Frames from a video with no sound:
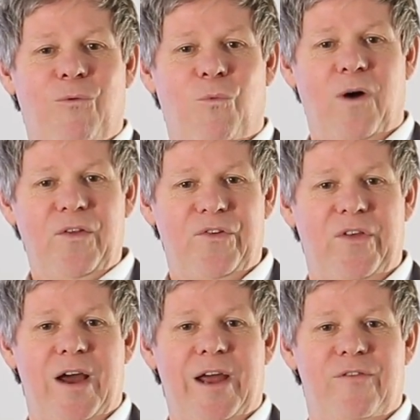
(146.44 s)
once
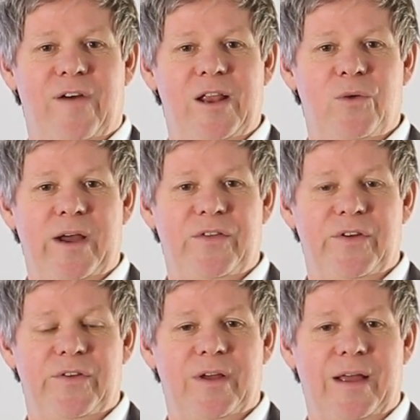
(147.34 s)
they are
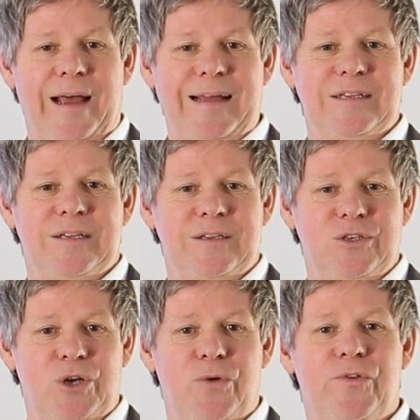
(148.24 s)
evaluated and
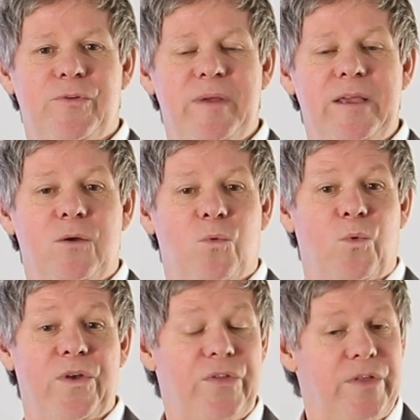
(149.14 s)
shown to be,
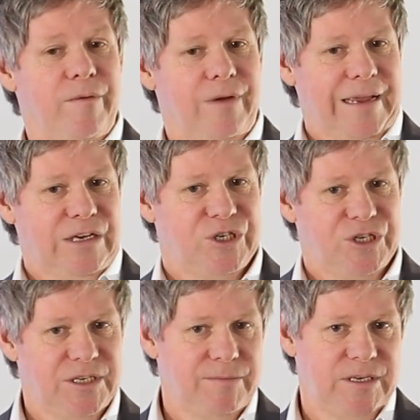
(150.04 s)
with the
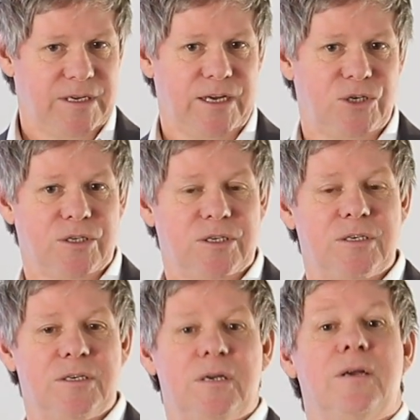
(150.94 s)
existing mitigations,